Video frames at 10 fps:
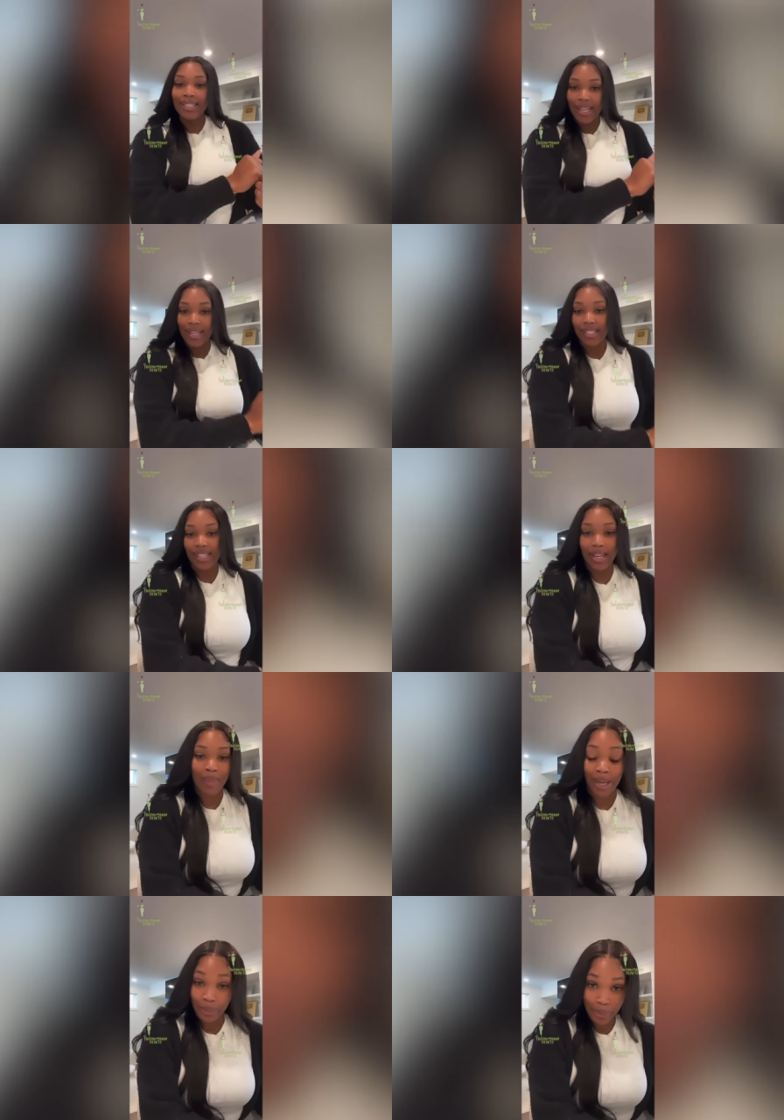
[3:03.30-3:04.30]
details in
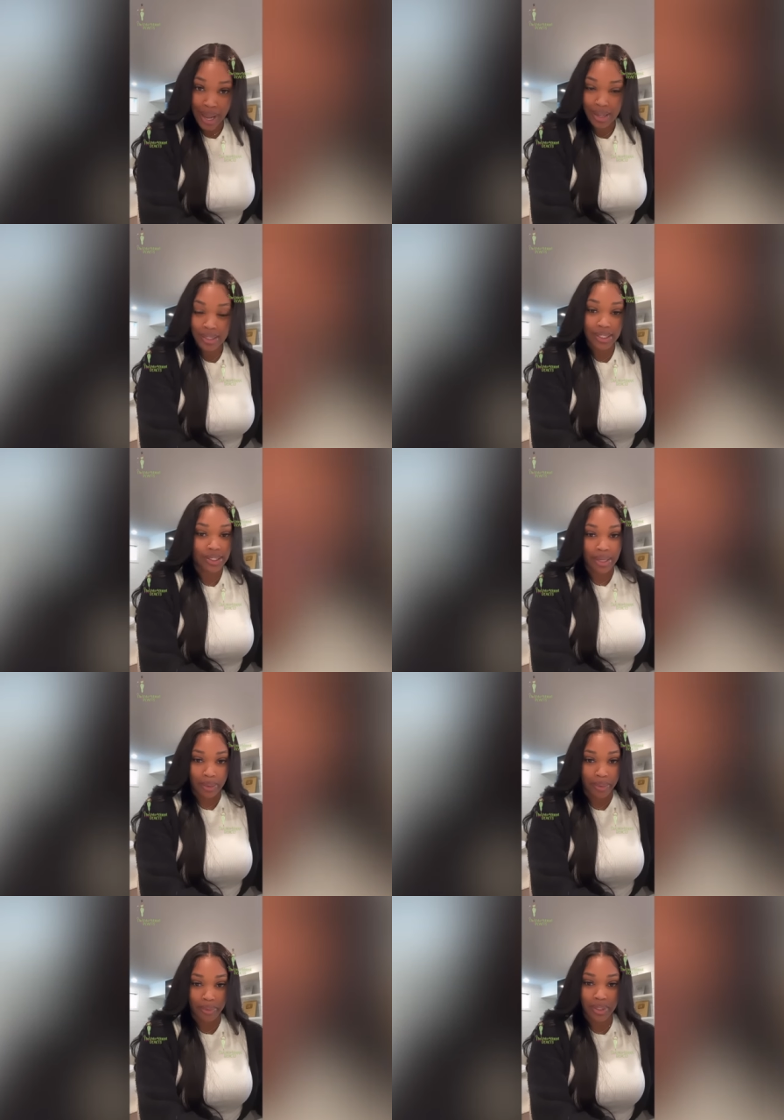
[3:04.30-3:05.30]
my new house is
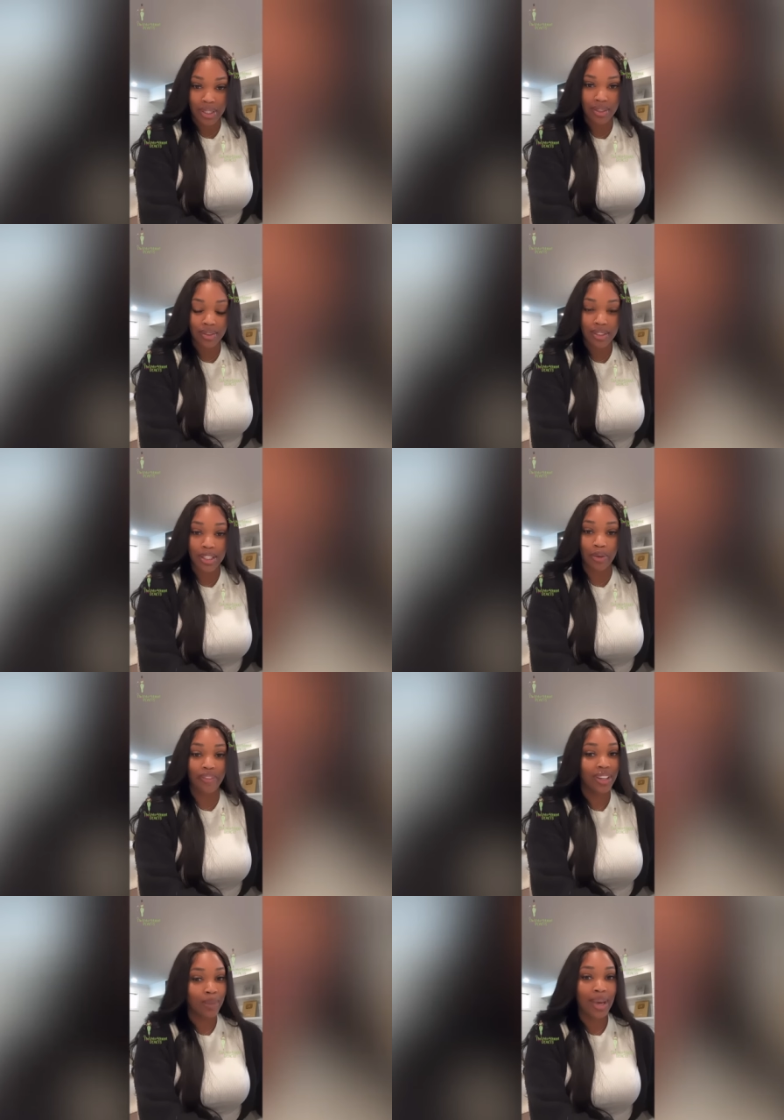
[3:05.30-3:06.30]
gold. So
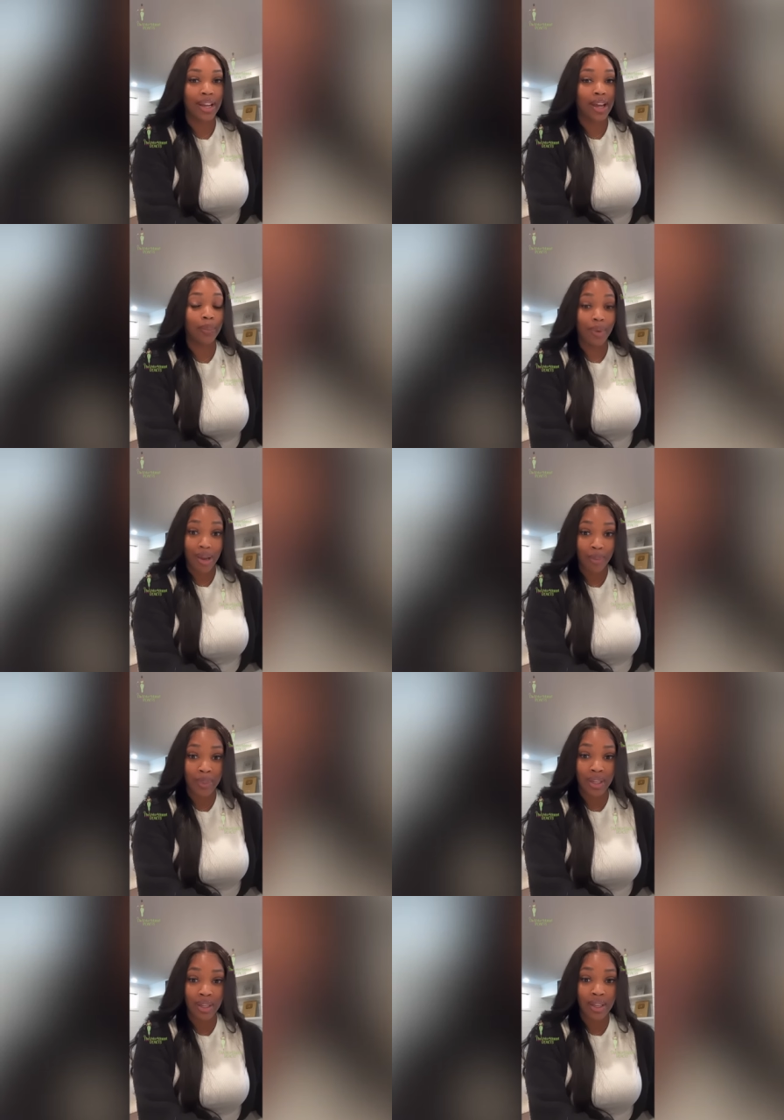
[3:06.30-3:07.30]
if anybody got a problem
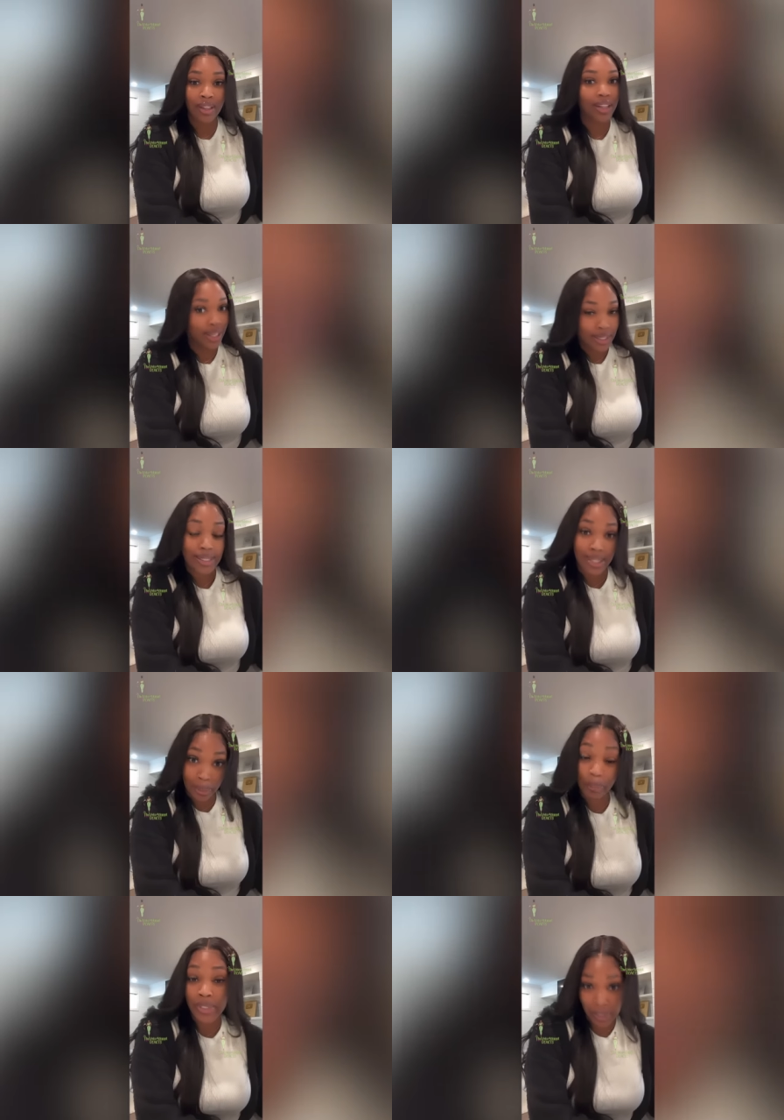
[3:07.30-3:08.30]
with me, they can
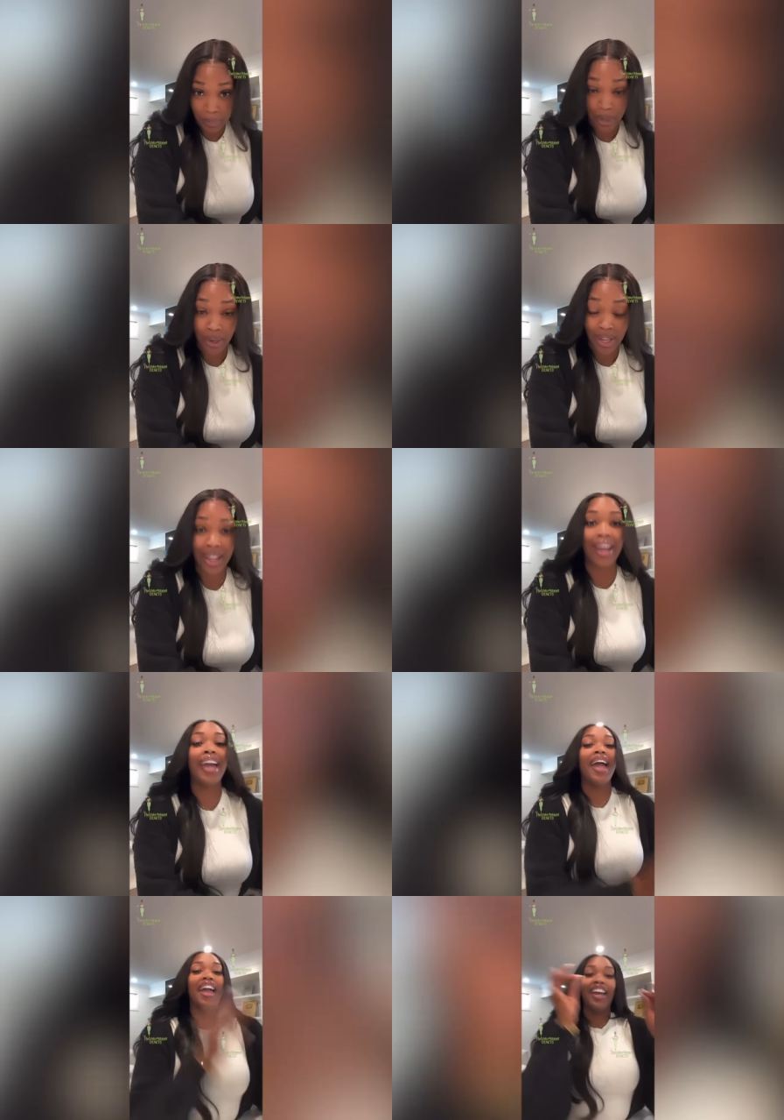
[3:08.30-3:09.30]
step to me, okay? Like,
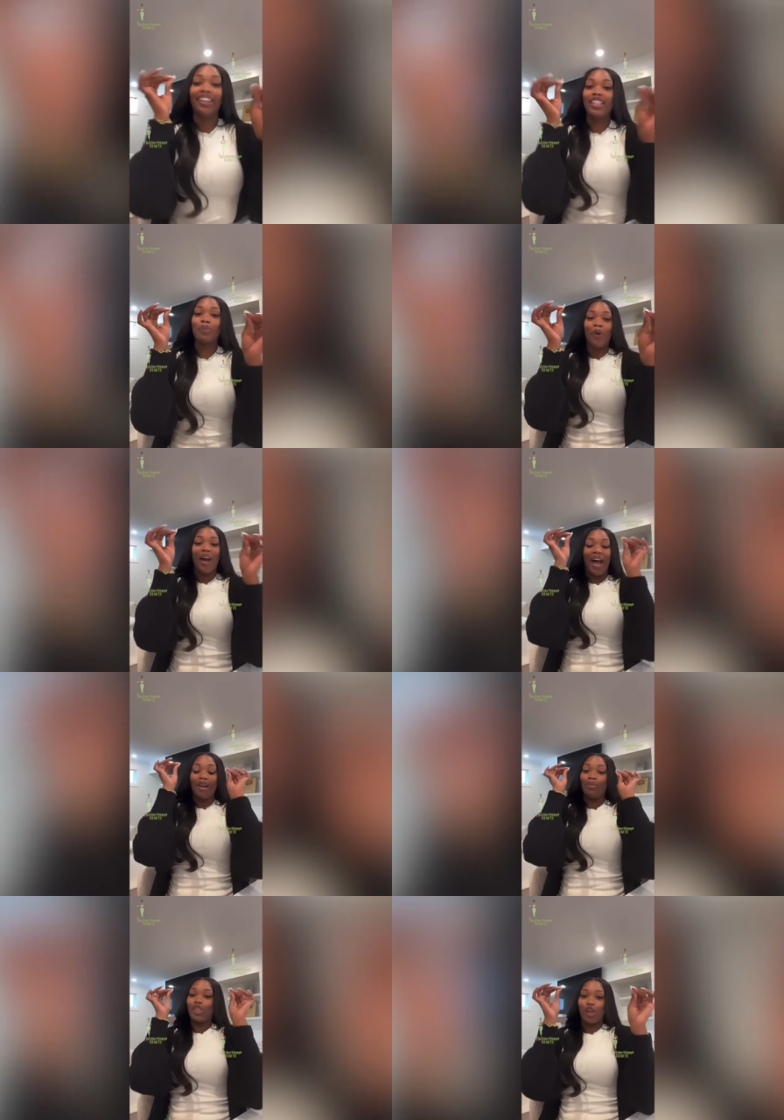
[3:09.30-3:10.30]
at this point,
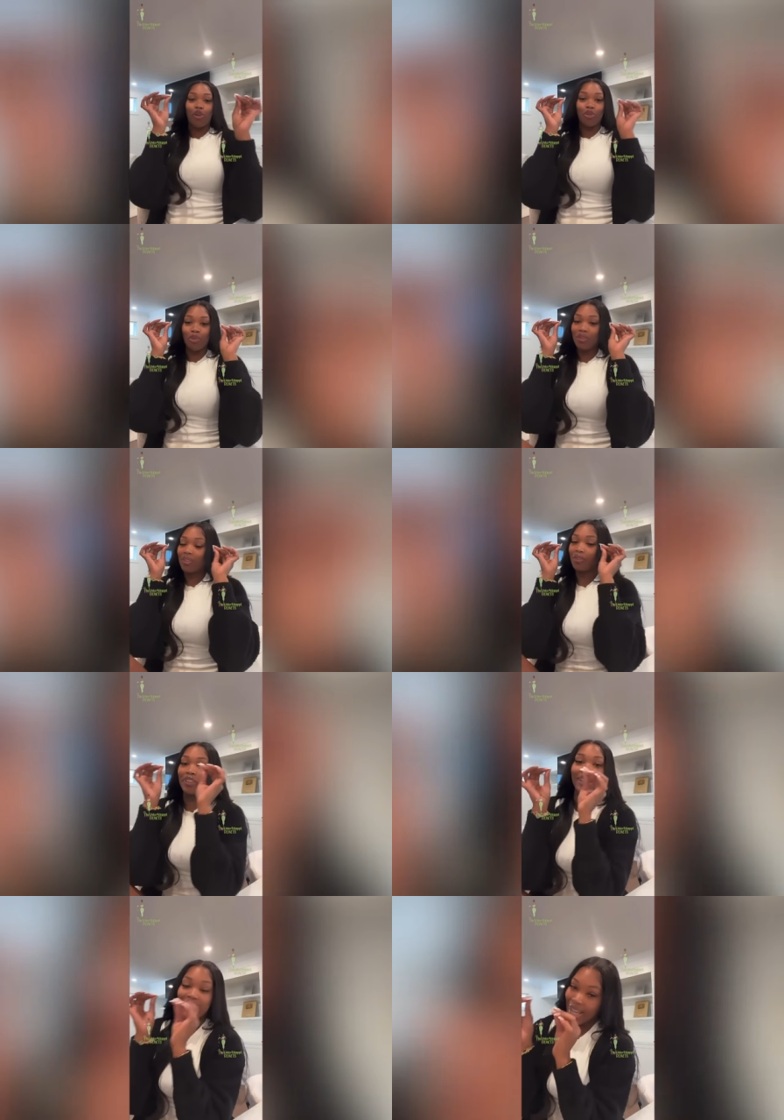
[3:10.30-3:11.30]
I'm so
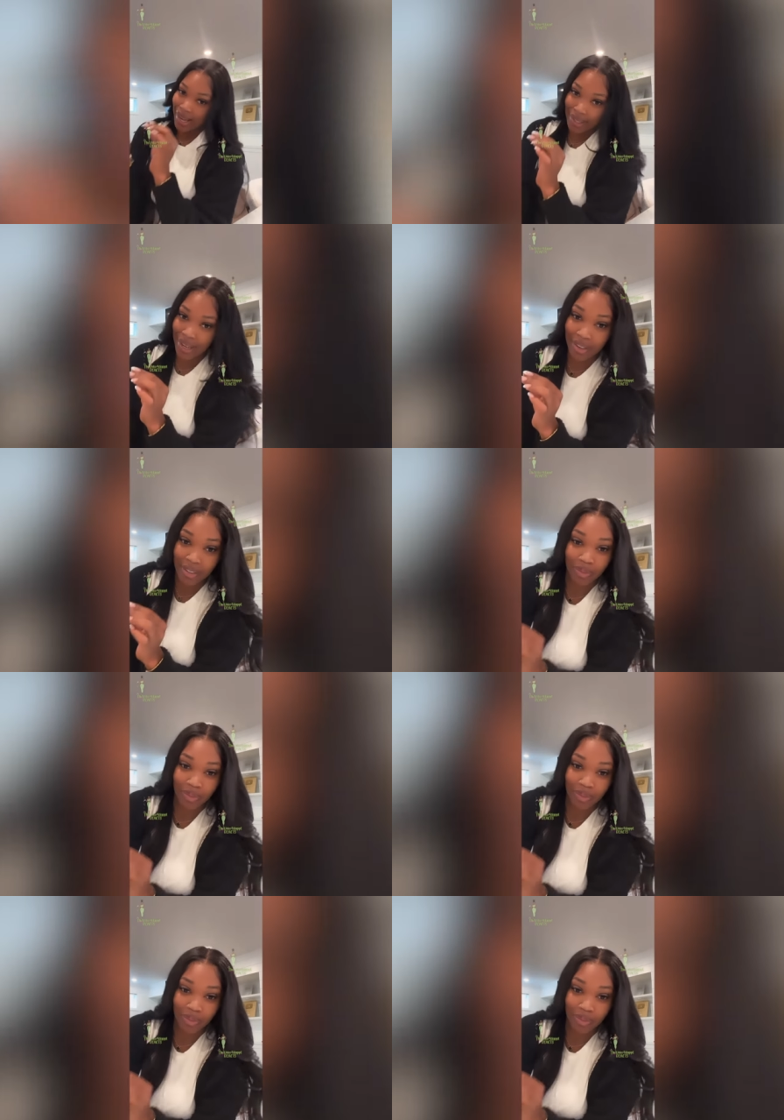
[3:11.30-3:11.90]
freaking tired, y'all.